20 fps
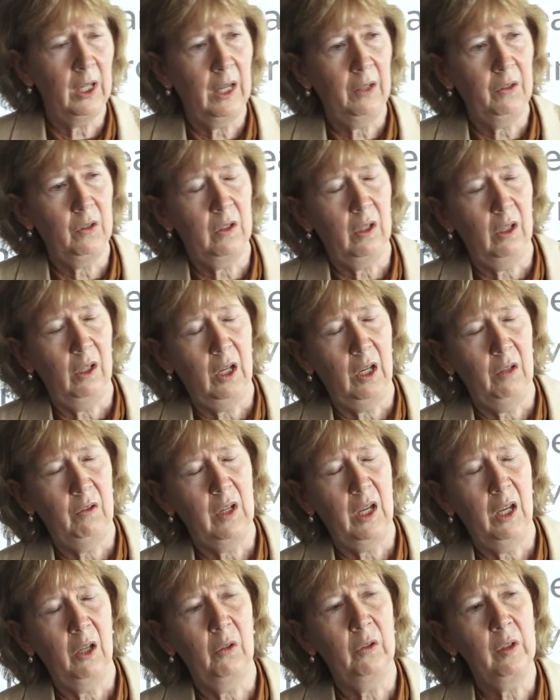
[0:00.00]
at, uh, at
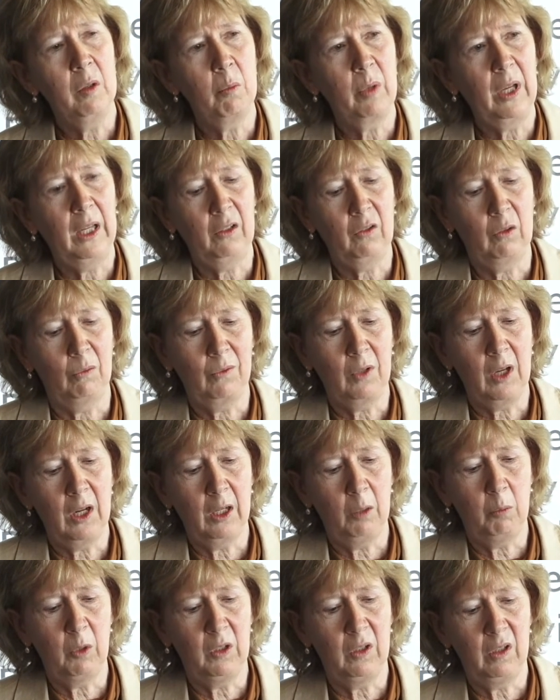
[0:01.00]
the health impacts of
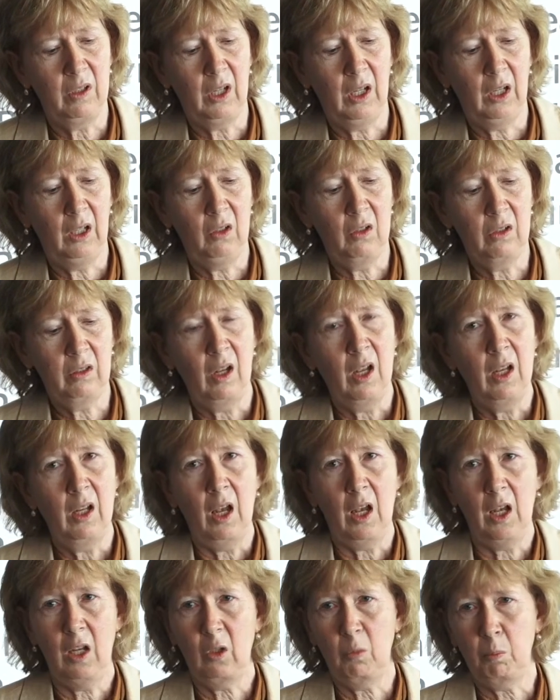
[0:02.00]
climate change,
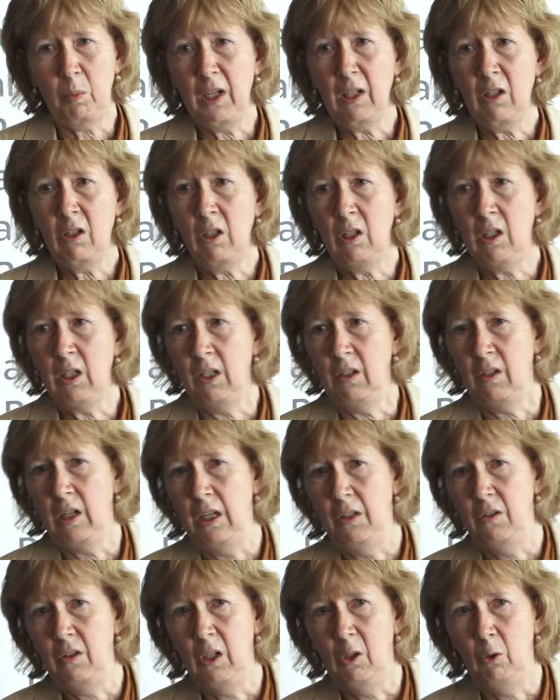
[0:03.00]
especially
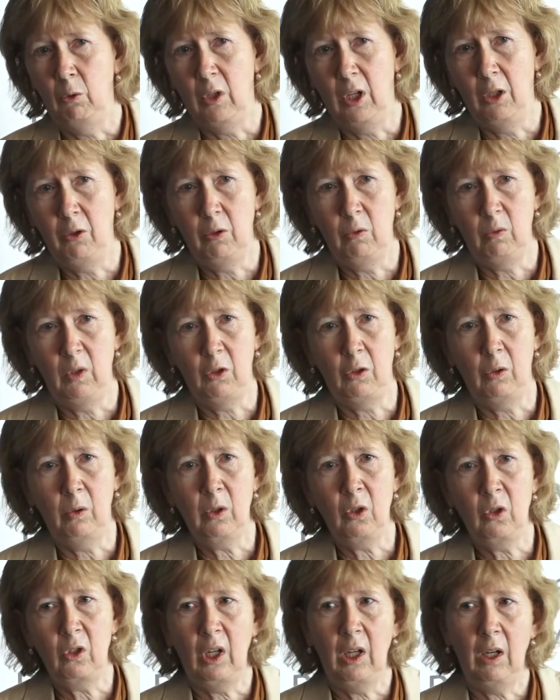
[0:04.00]
at in, in the
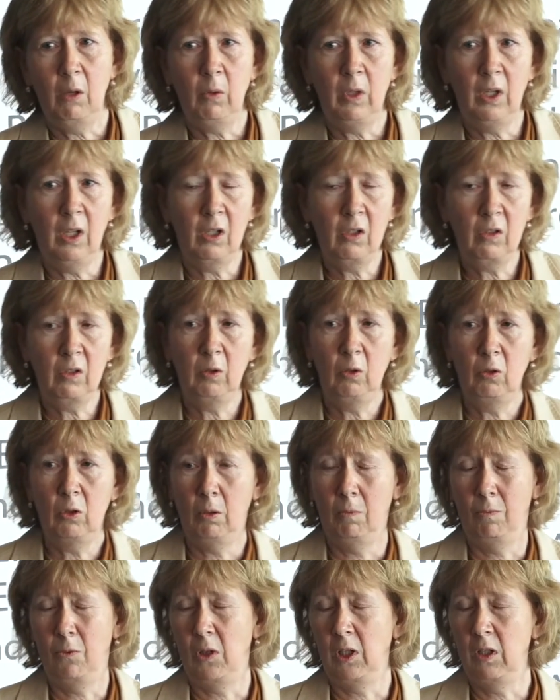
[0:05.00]
research areas,
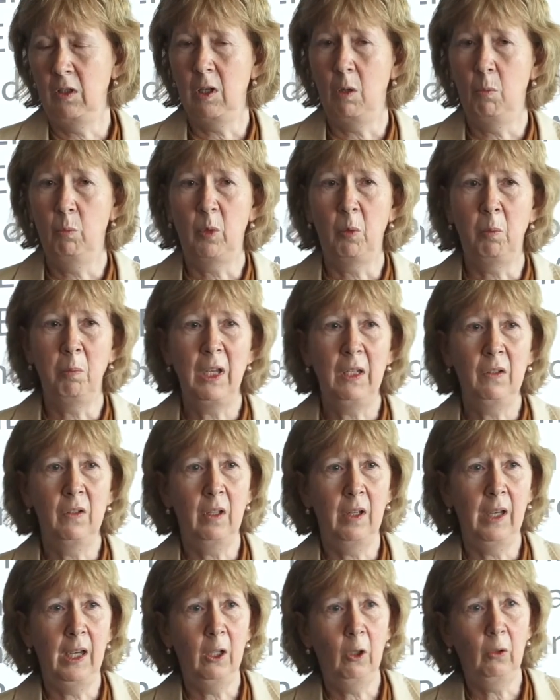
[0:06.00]
so for example,
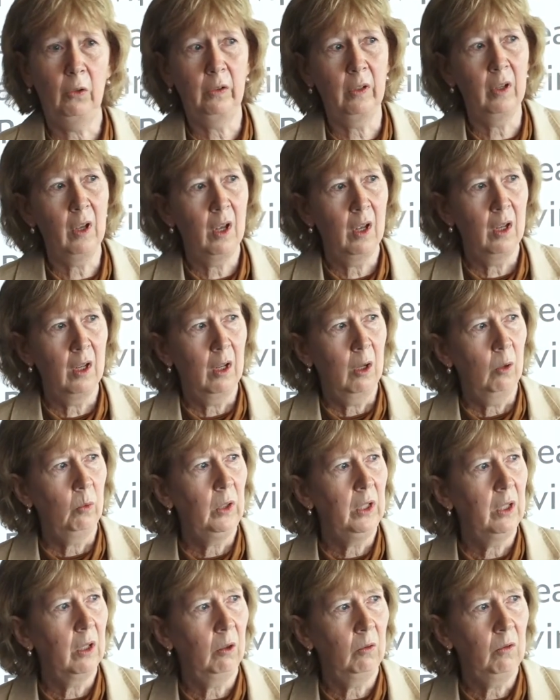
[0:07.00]
mental health.
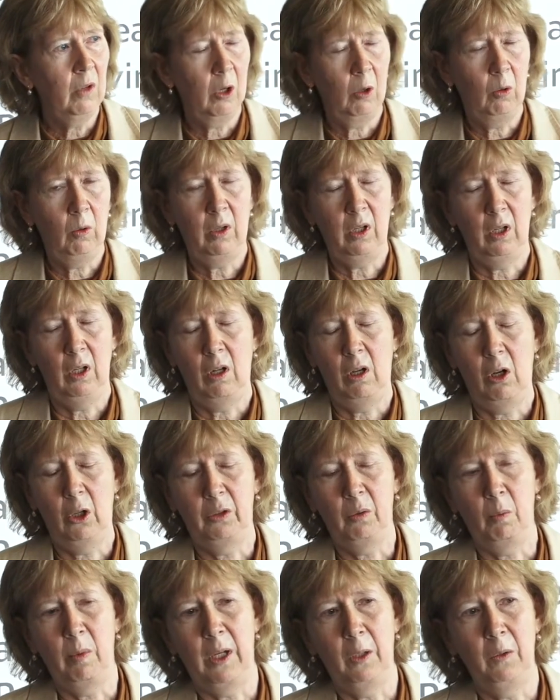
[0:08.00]
We don't know a
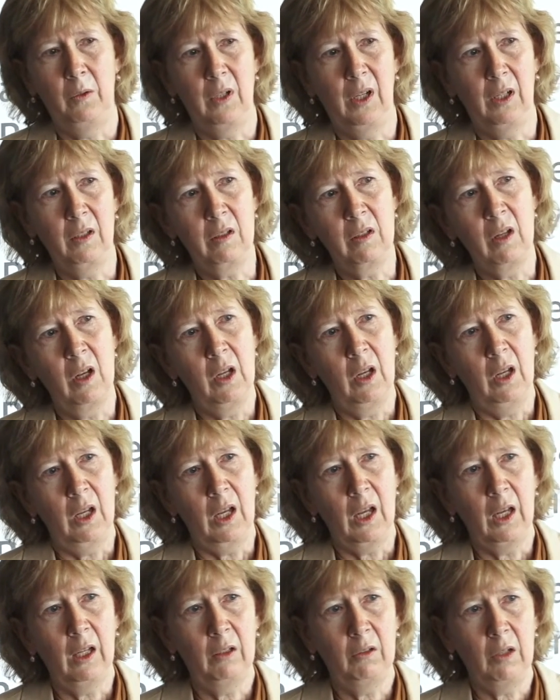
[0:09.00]
lot about that.
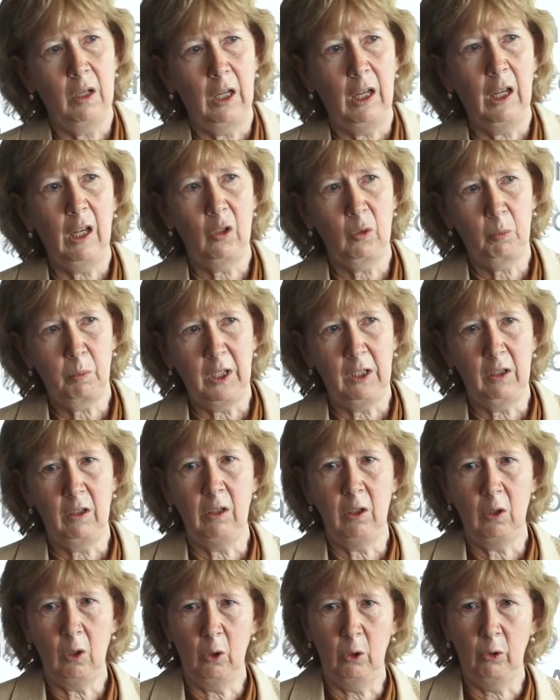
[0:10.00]
And
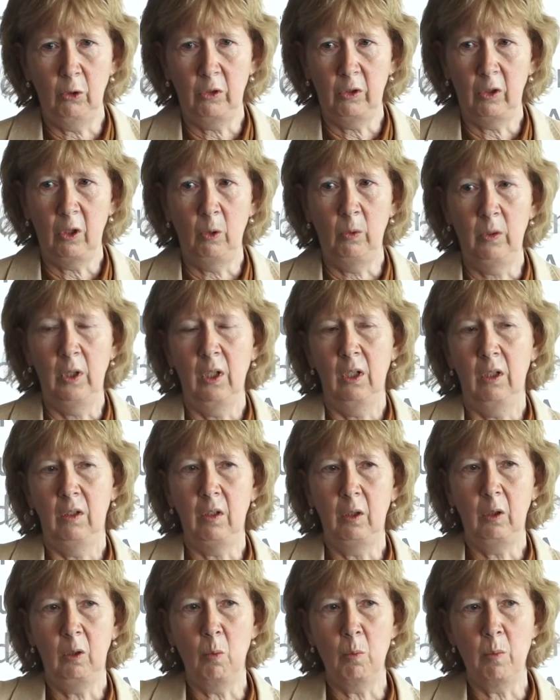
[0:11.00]
especially also
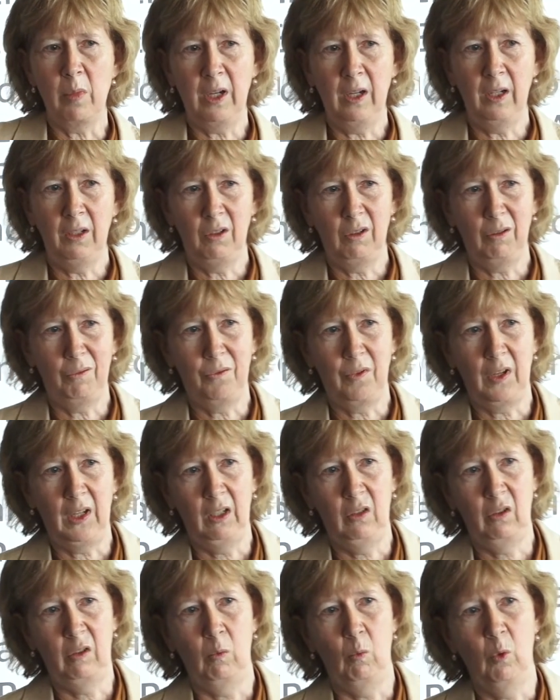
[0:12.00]
the combined
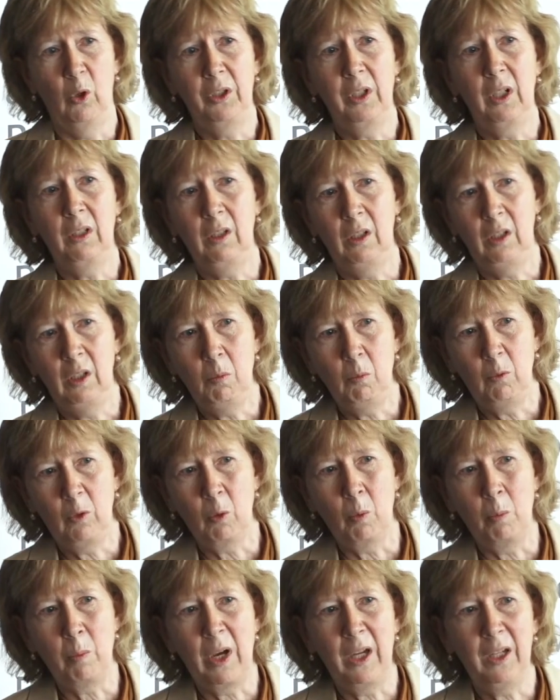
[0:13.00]
effects. What are the
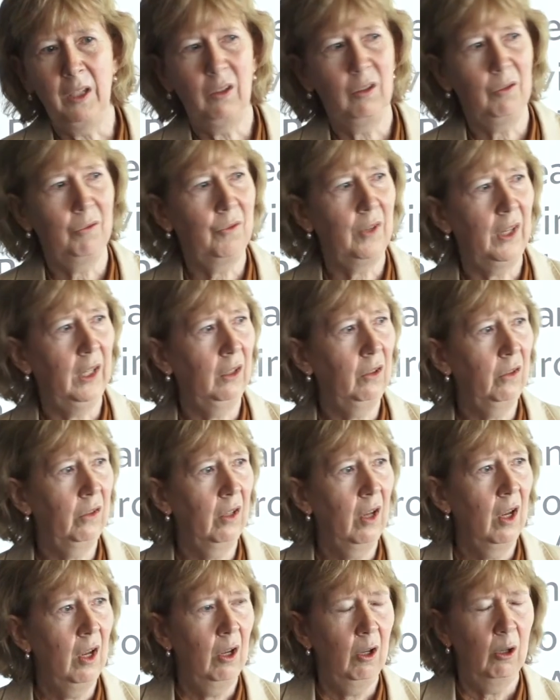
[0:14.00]
combined effects
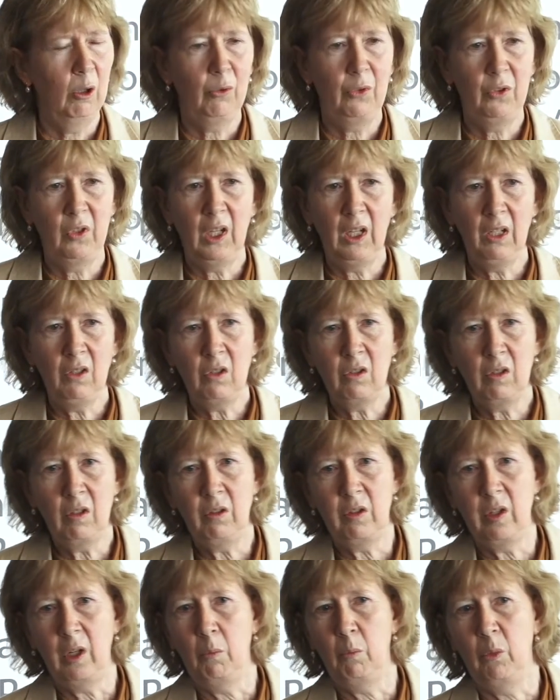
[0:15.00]
of changes
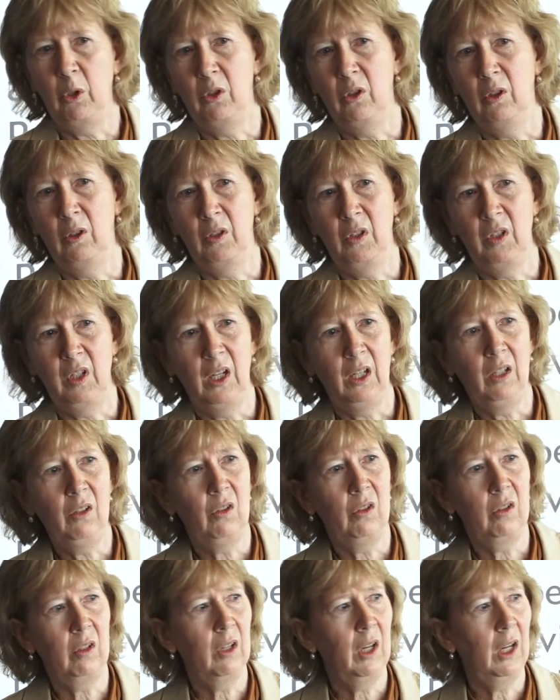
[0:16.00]
in temperature,
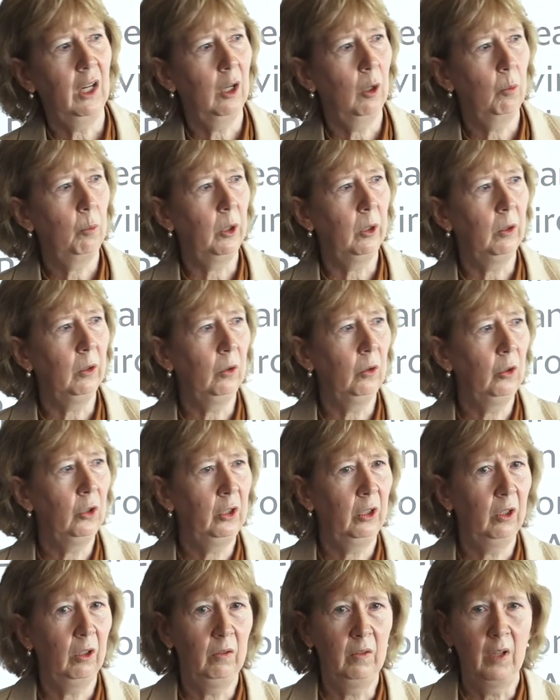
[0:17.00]
changes in air
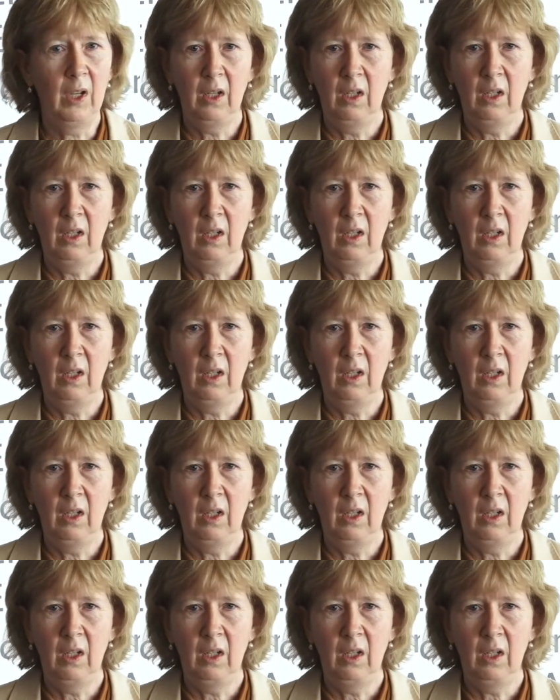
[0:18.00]
pollution,